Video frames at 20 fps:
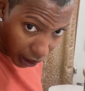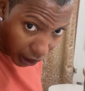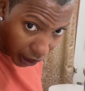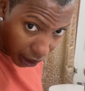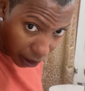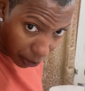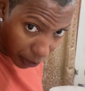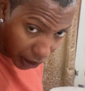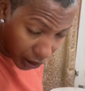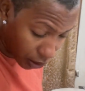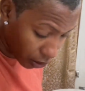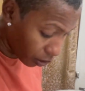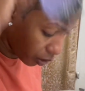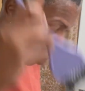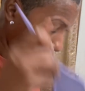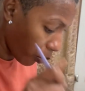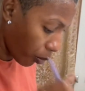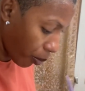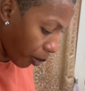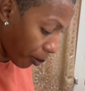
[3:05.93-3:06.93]
gotta make sure. I
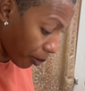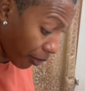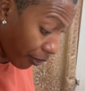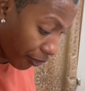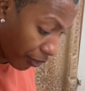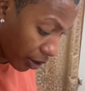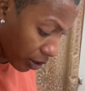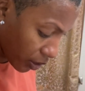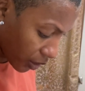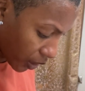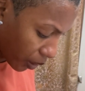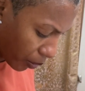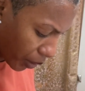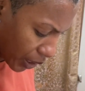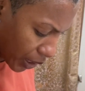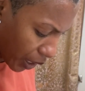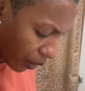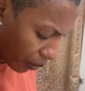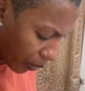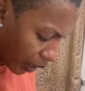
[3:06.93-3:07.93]
remember the first time I
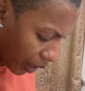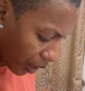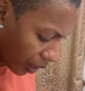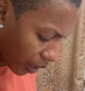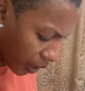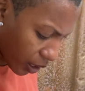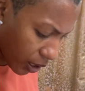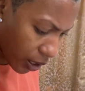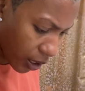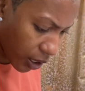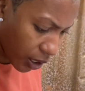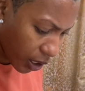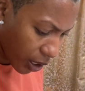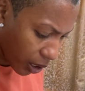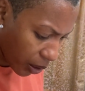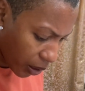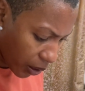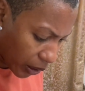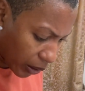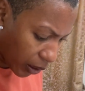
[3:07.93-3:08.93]
dyed my hair,
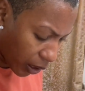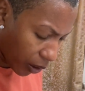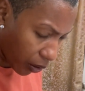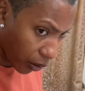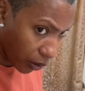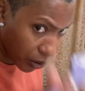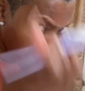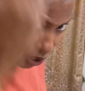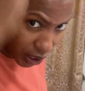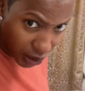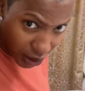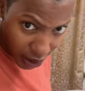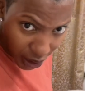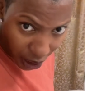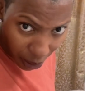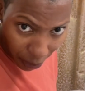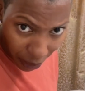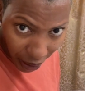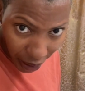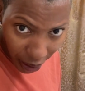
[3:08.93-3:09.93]
or tried to dye
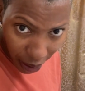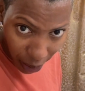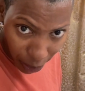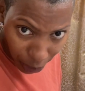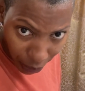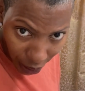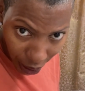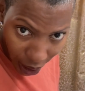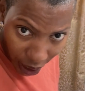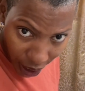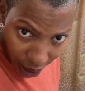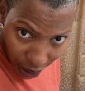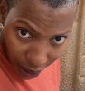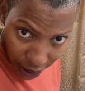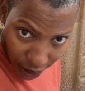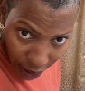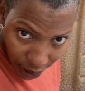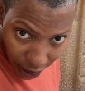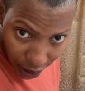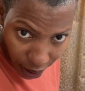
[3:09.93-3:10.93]
my hair blonde,
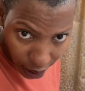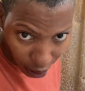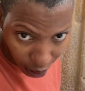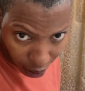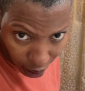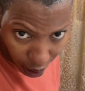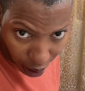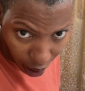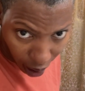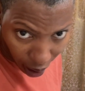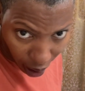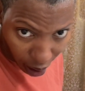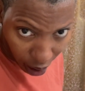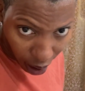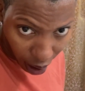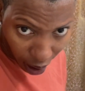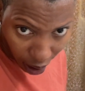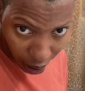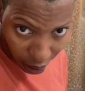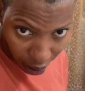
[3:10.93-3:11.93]

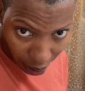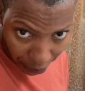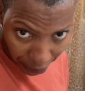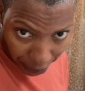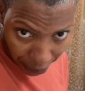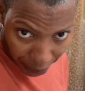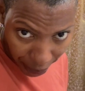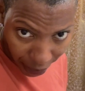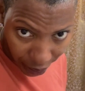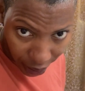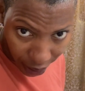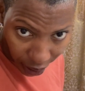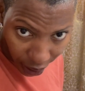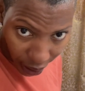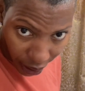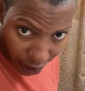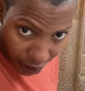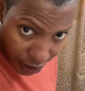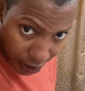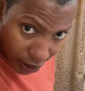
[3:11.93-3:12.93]
oh my
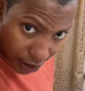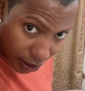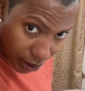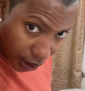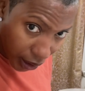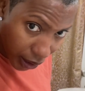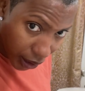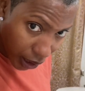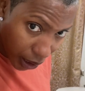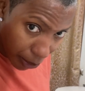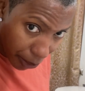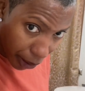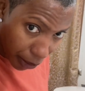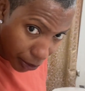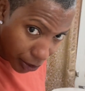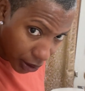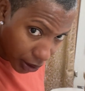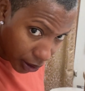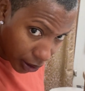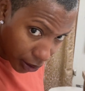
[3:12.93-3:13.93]
gosh, I came out
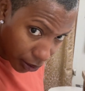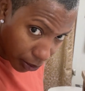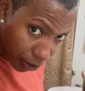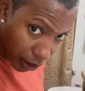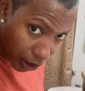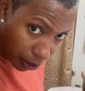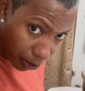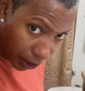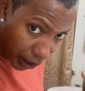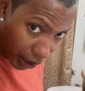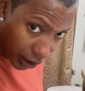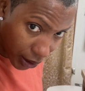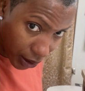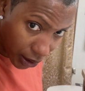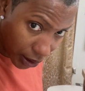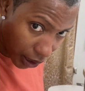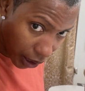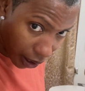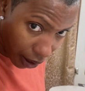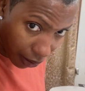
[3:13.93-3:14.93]
with just green patches
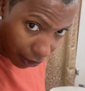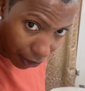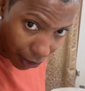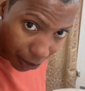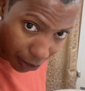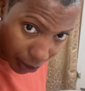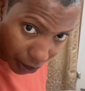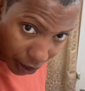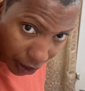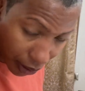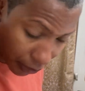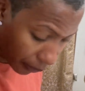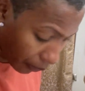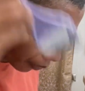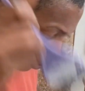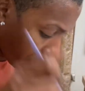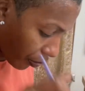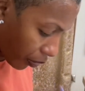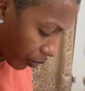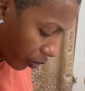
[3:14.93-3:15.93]
everywhere.
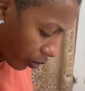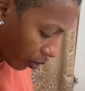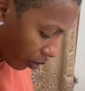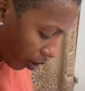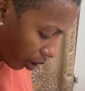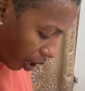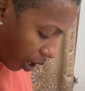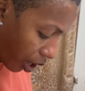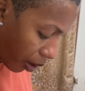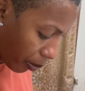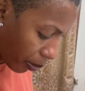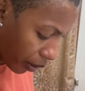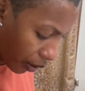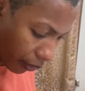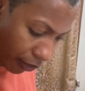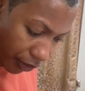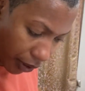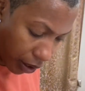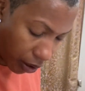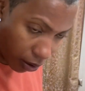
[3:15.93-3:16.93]
Epic
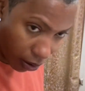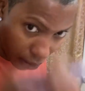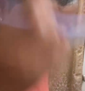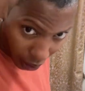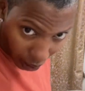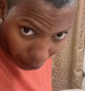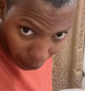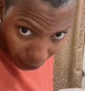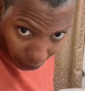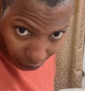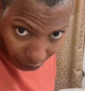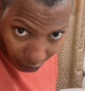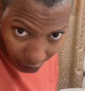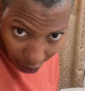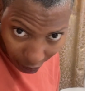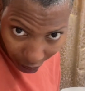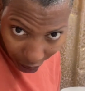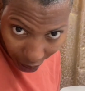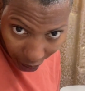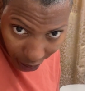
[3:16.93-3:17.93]
fail, epic fail.
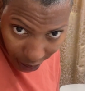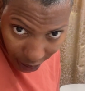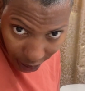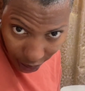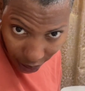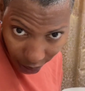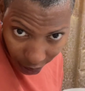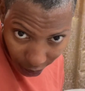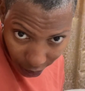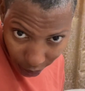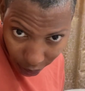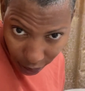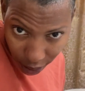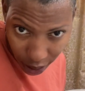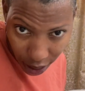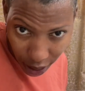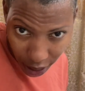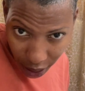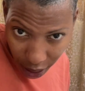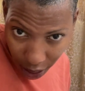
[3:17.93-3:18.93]
I had to go
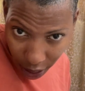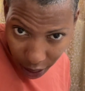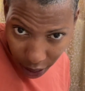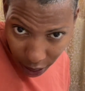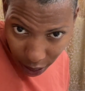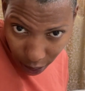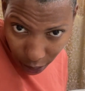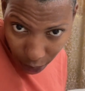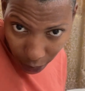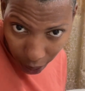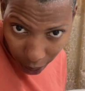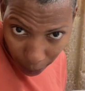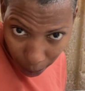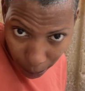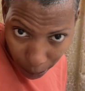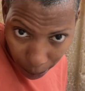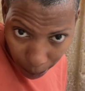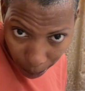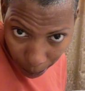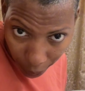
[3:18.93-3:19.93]
to a
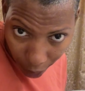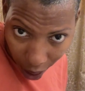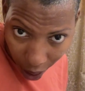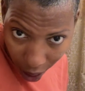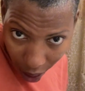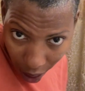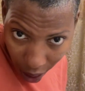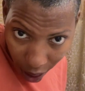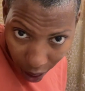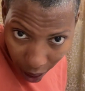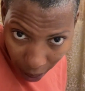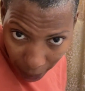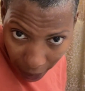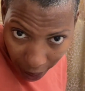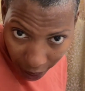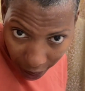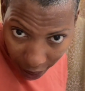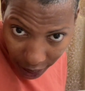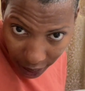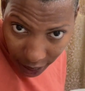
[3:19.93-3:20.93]
bomb
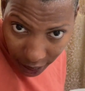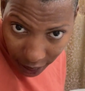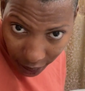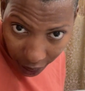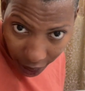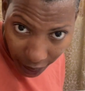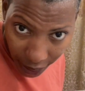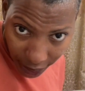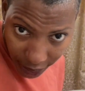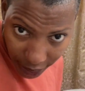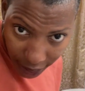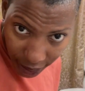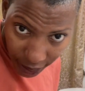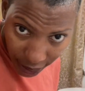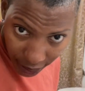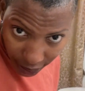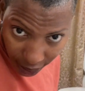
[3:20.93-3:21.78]
hairstylist